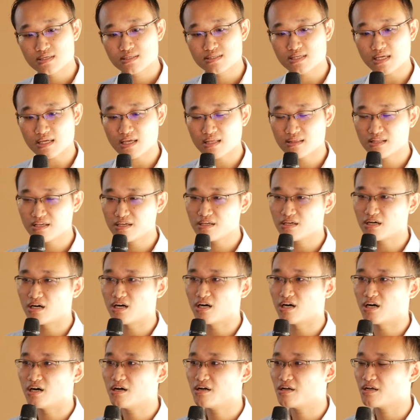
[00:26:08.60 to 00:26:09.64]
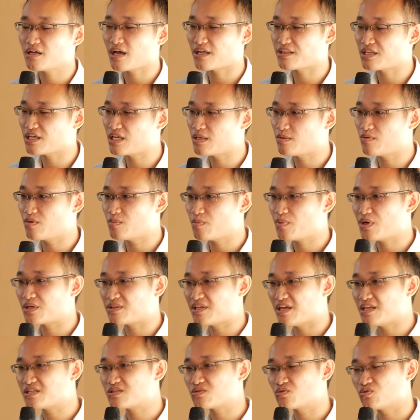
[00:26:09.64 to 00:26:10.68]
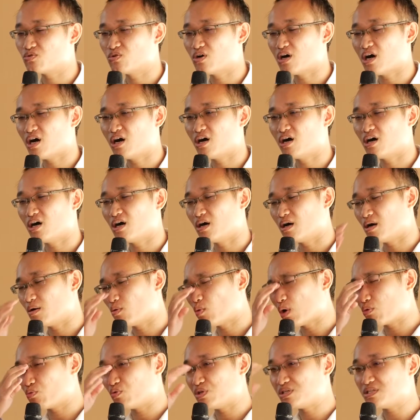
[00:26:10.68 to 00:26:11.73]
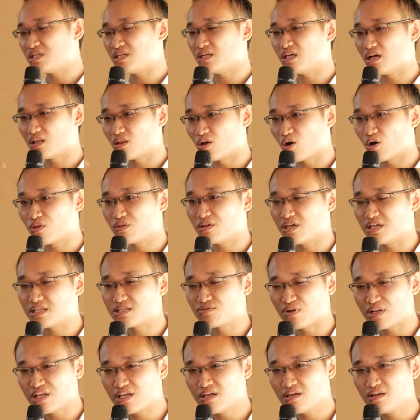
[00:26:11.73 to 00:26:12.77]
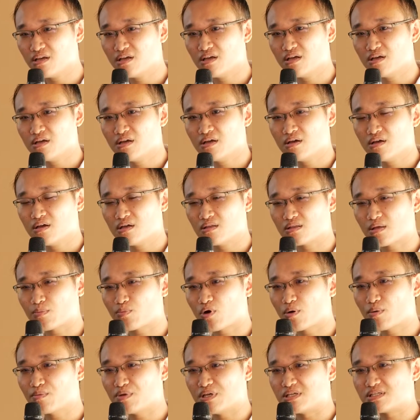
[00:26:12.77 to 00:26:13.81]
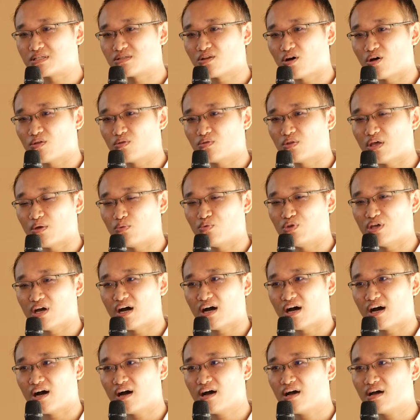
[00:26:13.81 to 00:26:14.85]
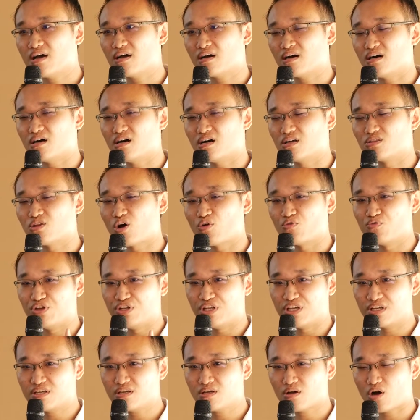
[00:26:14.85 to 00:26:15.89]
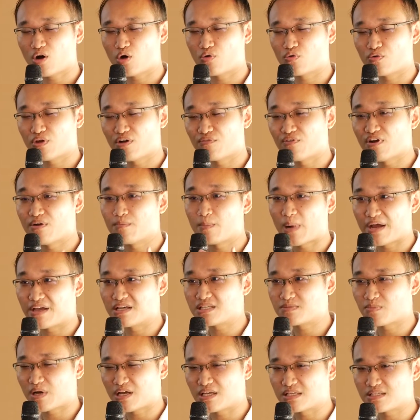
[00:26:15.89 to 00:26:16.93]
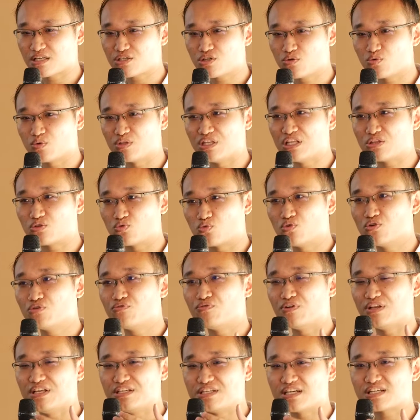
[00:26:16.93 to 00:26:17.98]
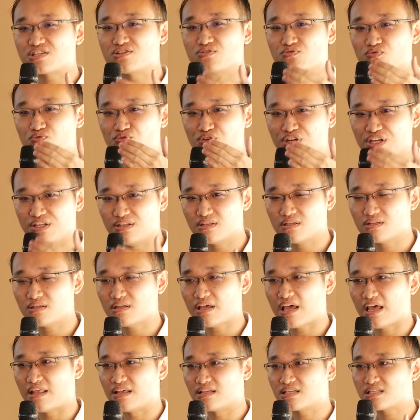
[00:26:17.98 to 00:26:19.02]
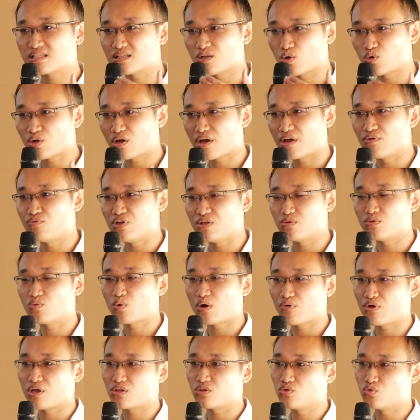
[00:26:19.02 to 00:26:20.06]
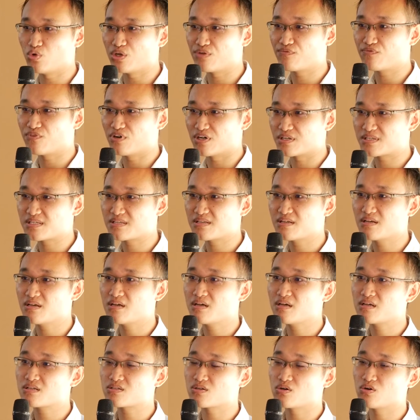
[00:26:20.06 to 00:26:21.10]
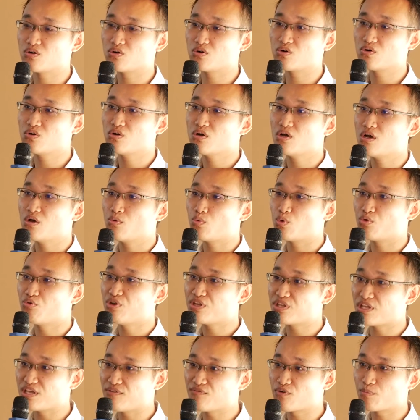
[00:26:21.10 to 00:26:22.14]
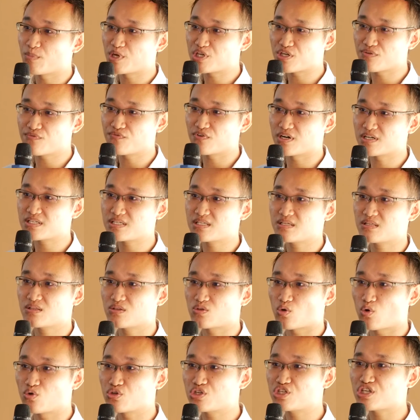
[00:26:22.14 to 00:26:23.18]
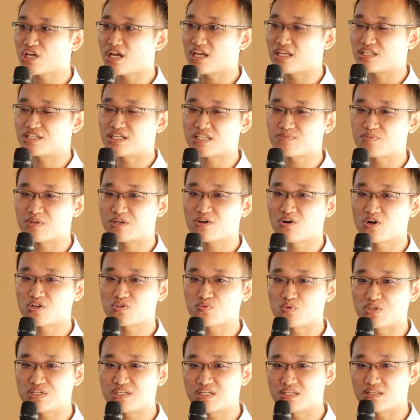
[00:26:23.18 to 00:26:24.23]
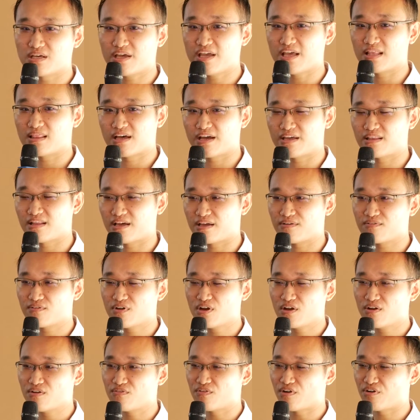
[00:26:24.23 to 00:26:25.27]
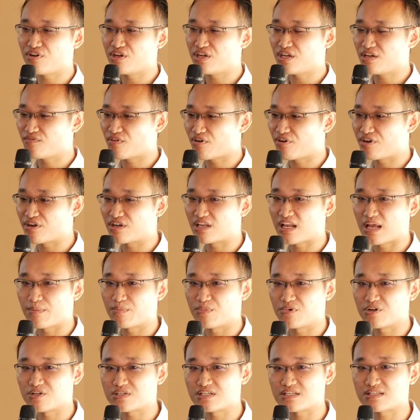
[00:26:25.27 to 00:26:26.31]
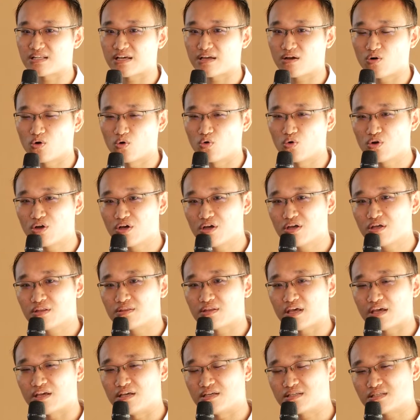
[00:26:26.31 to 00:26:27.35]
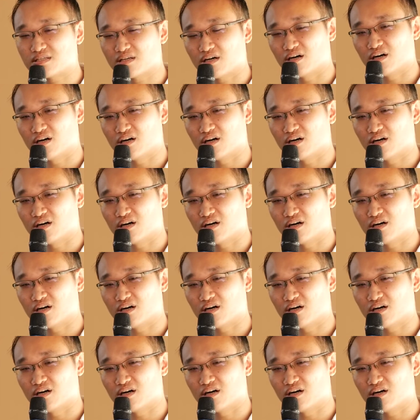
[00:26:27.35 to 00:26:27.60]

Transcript: Secondly, I think it pertains to what we see a lot is really, the problem is not that we are not reading or we are very biased, but it's actually we need to really just read and slow down and read what we are doing first. So we read the information first, don't share it just because we see the headline like very, very glamorous. It's like, oh, there is